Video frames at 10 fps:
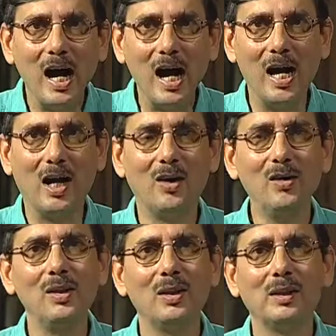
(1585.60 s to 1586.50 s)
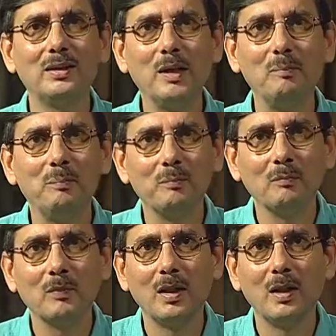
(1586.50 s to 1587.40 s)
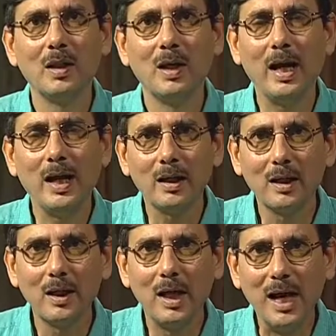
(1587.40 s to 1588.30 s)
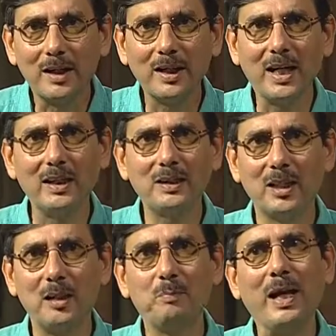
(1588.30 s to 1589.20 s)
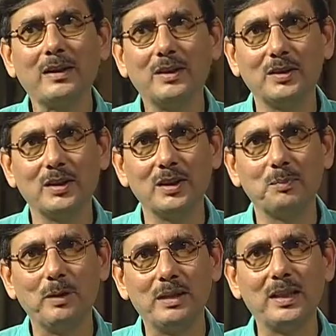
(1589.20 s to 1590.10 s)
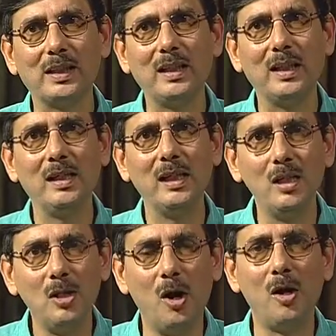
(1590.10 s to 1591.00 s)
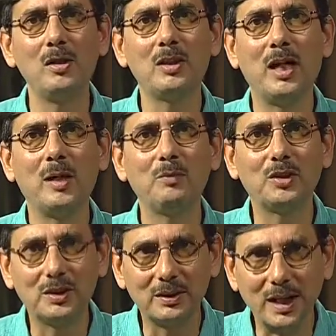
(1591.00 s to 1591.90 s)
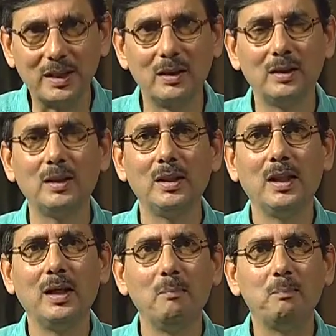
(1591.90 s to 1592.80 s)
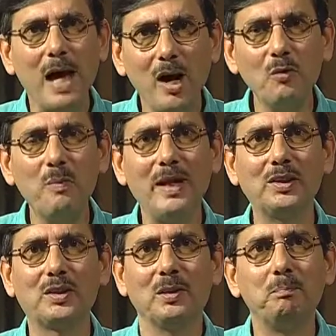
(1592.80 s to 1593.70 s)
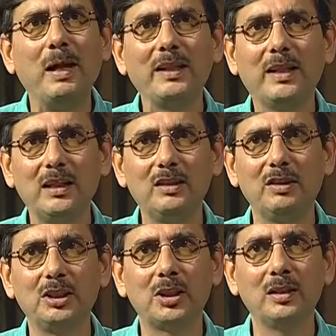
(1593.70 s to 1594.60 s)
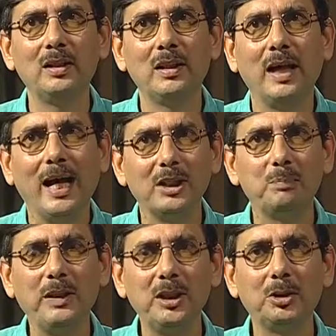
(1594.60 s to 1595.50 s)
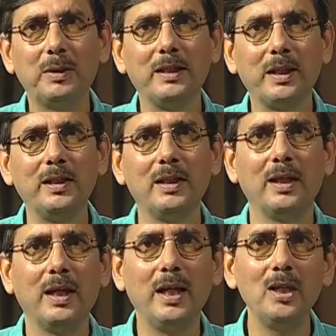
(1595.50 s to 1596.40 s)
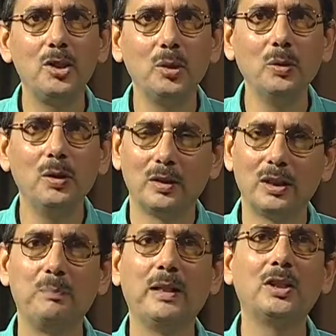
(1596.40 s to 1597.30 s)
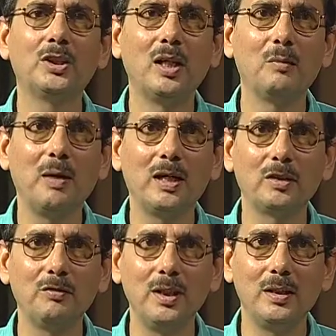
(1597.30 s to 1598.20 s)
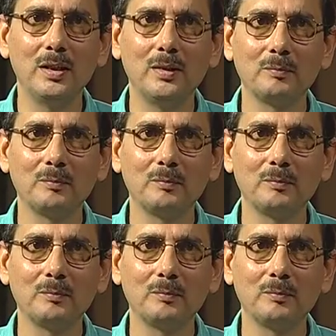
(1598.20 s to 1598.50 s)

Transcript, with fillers: how the agricultural practices, particularly long-term settled plough-based paddy cultivation has penetrated into the peninsular part of India.